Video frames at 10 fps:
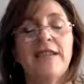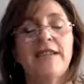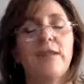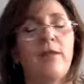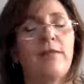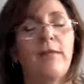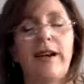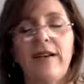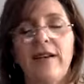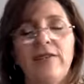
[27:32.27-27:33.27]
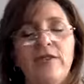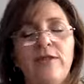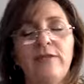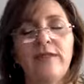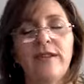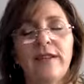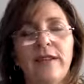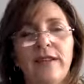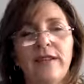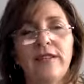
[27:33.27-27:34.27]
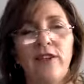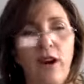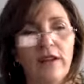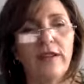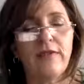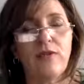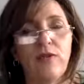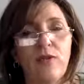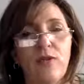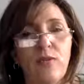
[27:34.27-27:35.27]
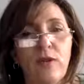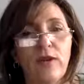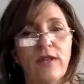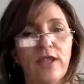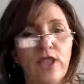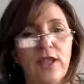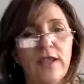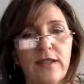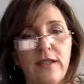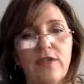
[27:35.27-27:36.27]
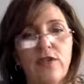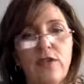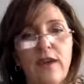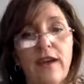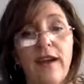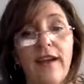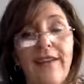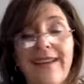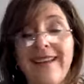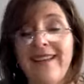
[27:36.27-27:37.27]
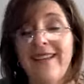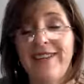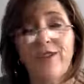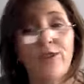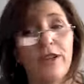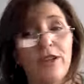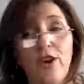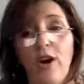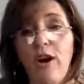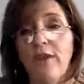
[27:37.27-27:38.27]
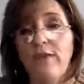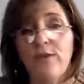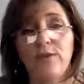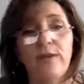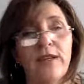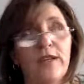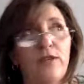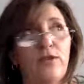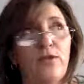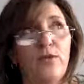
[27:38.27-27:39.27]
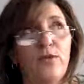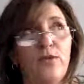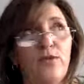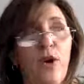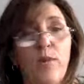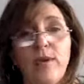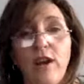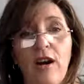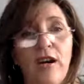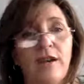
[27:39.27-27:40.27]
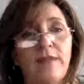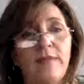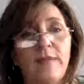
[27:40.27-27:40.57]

So I love you, and God loves you. More importantly, Jesus loves you, and I encourage all of you to open your heart